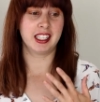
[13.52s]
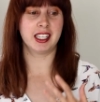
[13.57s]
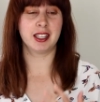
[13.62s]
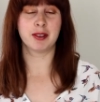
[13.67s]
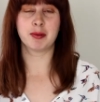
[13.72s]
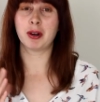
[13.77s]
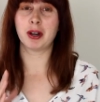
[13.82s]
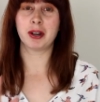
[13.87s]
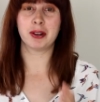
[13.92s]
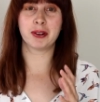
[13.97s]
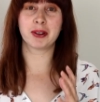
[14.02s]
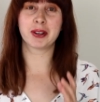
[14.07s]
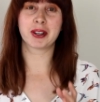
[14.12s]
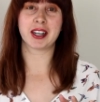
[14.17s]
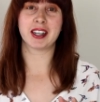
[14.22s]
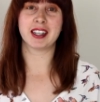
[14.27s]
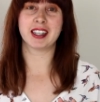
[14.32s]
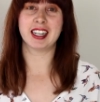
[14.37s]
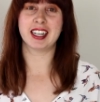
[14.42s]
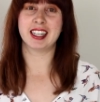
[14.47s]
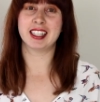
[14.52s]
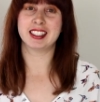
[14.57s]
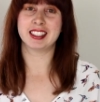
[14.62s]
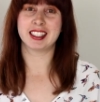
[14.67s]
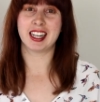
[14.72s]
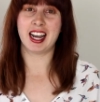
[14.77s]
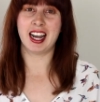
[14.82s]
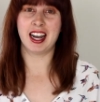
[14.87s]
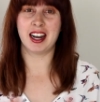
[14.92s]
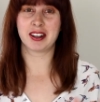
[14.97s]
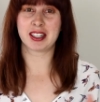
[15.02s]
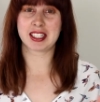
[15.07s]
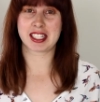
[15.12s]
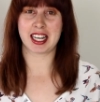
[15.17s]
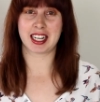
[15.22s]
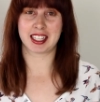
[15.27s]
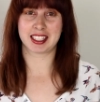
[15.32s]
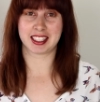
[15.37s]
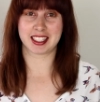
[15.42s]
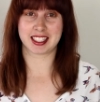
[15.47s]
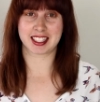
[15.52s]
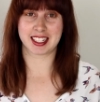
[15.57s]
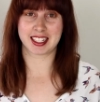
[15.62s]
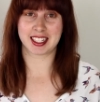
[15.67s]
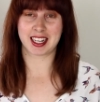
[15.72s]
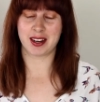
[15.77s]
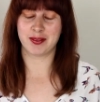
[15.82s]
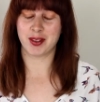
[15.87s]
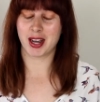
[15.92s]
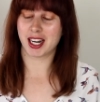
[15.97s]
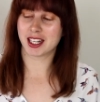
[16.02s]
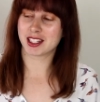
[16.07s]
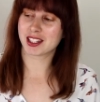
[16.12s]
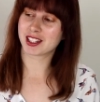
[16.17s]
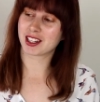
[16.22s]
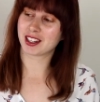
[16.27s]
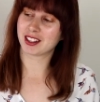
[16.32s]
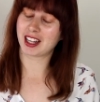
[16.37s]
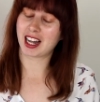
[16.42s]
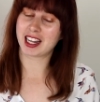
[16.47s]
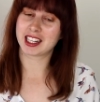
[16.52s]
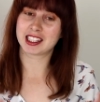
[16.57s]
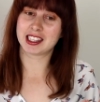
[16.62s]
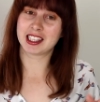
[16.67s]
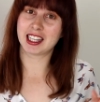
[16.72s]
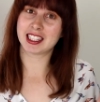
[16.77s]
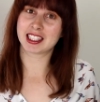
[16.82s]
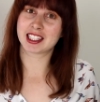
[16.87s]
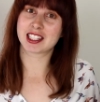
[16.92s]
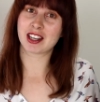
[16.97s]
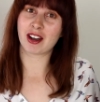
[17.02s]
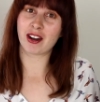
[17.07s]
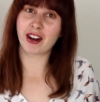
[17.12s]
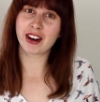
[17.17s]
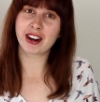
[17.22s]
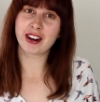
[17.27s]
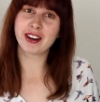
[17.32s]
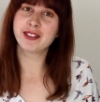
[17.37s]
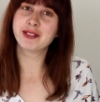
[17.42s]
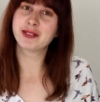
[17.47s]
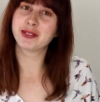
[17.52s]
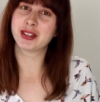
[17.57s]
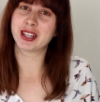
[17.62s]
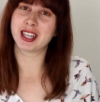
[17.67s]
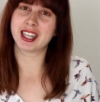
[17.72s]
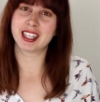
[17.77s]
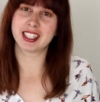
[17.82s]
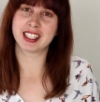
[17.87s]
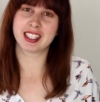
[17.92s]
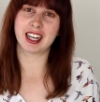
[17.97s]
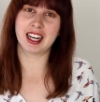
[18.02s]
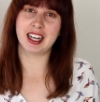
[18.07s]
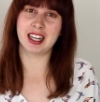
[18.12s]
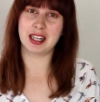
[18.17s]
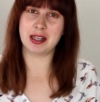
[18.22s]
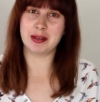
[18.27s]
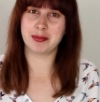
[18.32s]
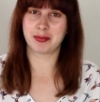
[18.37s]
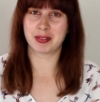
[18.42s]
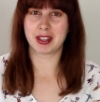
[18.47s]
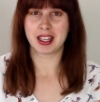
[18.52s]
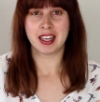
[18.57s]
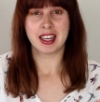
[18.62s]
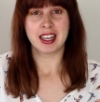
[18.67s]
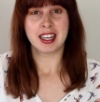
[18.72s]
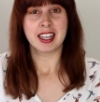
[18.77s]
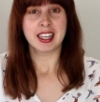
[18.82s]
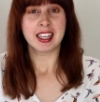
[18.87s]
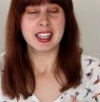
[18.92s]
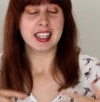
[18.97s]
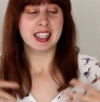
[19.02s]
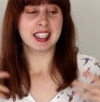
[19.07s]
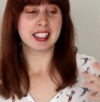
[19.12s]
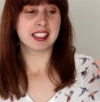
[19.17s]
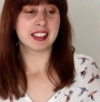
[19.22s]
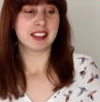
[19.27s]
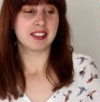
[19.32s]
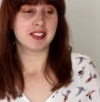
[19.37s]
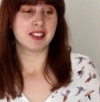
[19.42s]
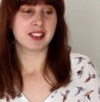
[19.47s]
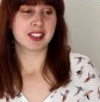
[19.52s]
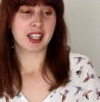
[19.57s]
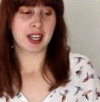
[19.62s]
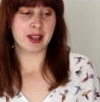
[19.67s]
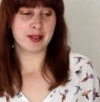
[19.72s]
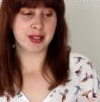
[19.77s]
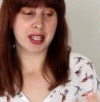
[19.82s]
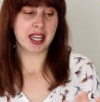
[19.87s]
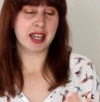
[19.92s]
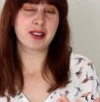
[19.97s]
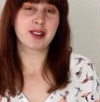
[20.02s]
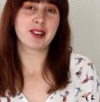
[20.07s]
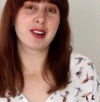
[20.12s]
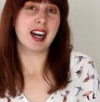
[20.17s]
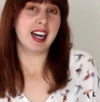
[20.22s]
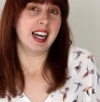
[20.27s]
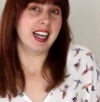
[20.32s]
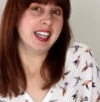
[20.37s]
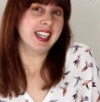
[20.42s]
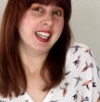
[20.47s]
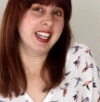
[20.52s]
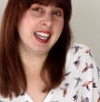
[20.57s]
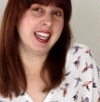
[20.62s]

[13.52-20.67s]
in what order and how exactly it's going to come out. So like, let's hope that it comes out all right.